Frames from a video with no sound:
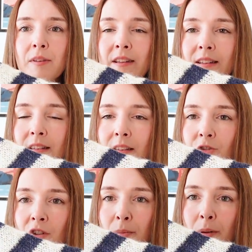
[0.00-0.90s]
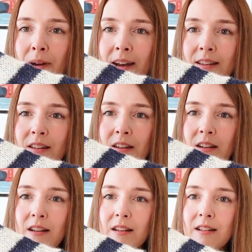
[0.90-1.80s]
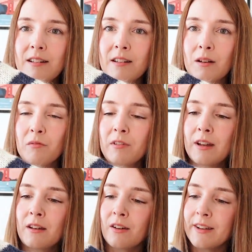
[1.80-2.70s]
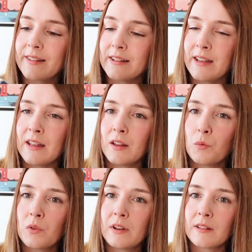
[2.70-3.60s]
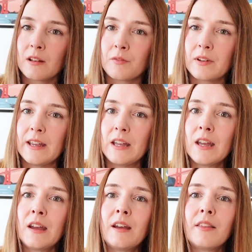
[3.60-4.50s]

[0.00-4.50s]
so this is a stripy pattern it's knitting up really nicely the wool is lovely